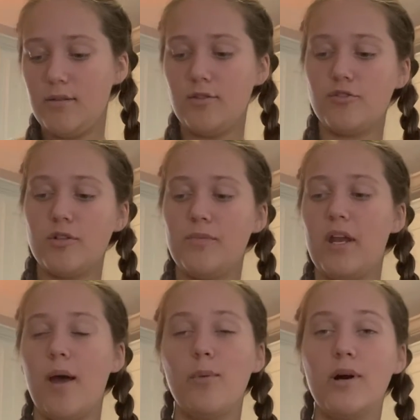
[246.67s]
the shrimp that
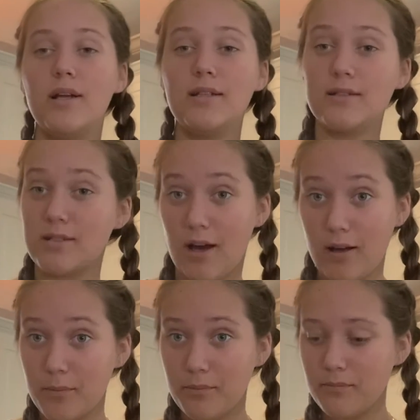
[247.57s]
I bought is not
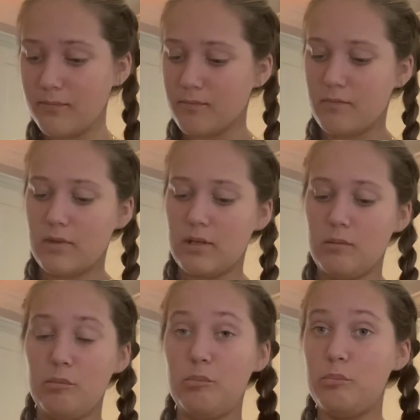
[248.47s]

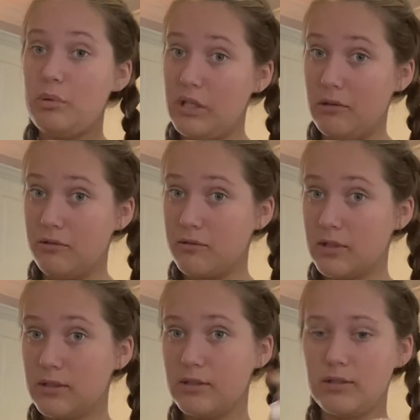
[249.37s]
peeled,
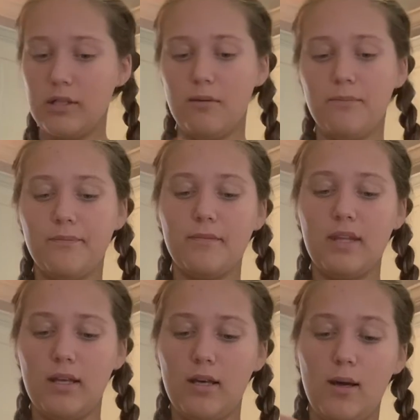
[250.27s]
so
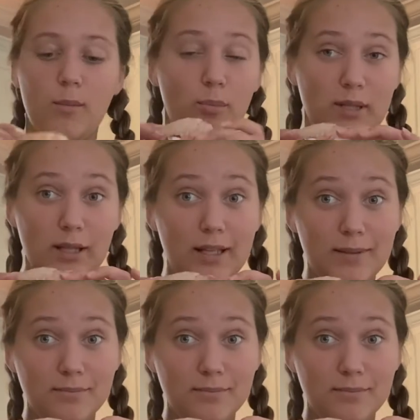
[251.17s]
I'm gonna peel it.